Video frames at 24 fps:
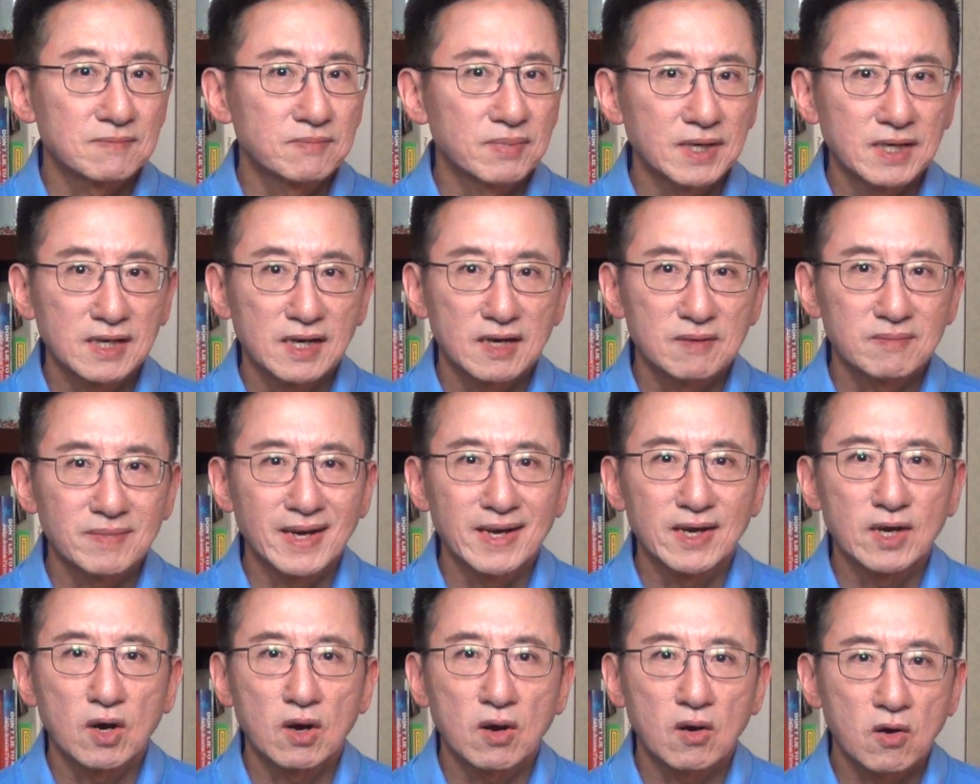become
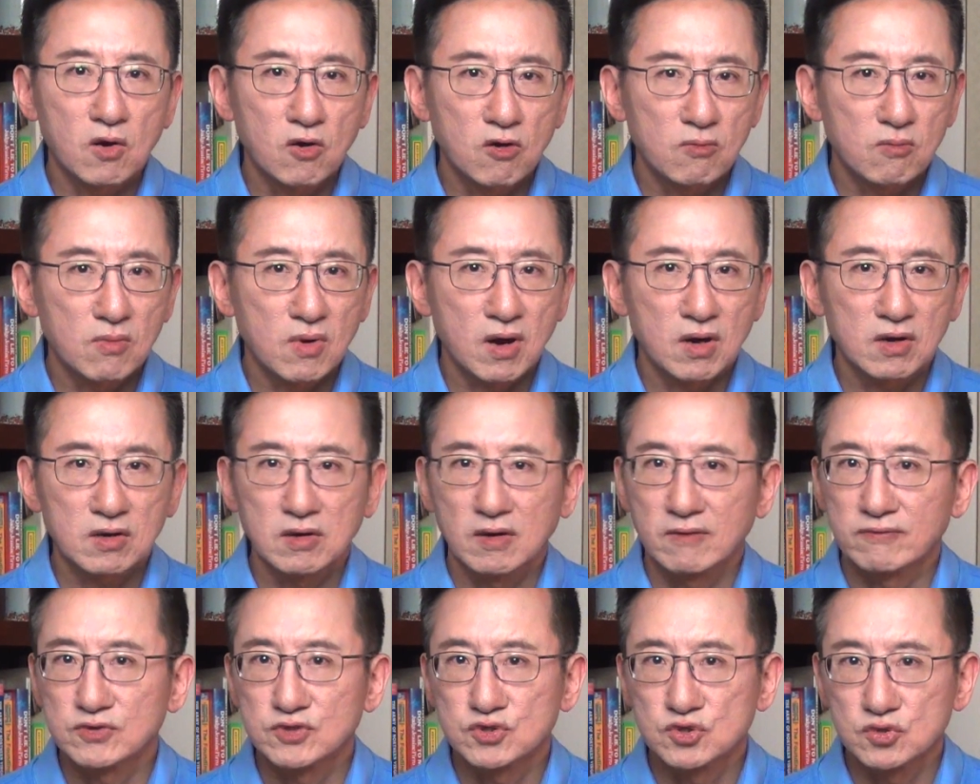a hallmark
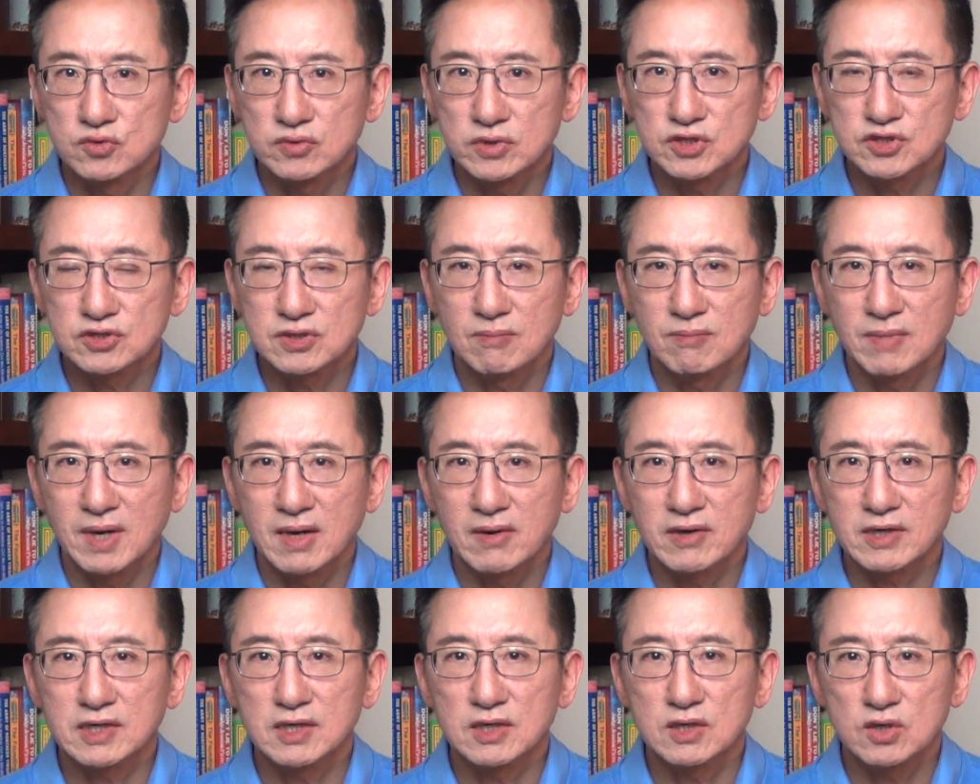of Jewish
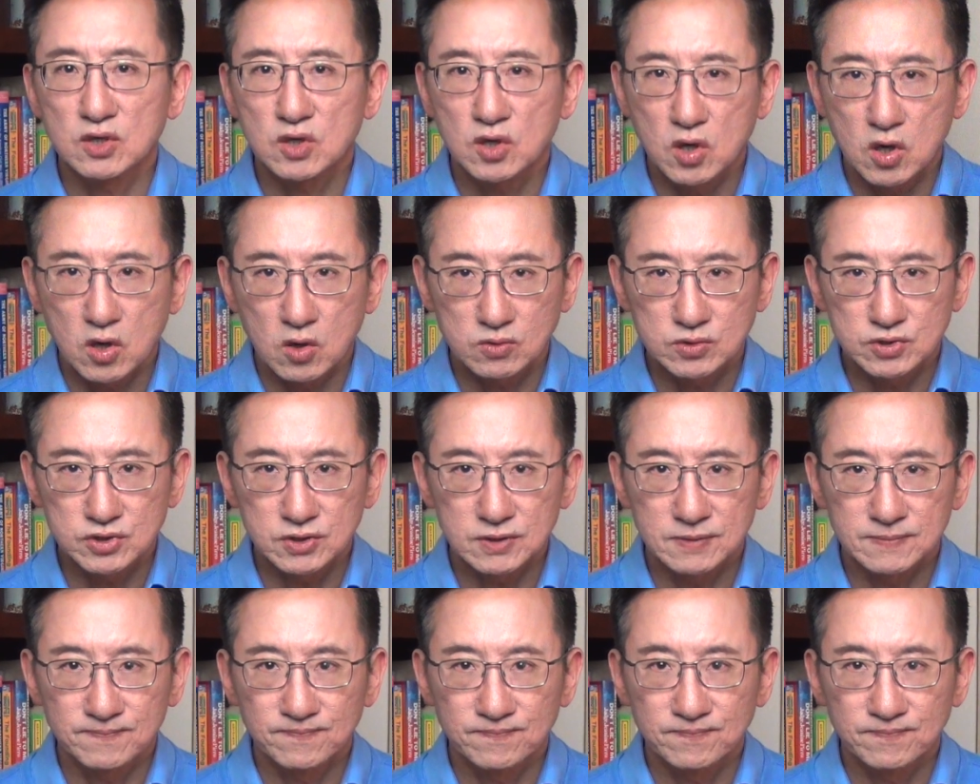American culture.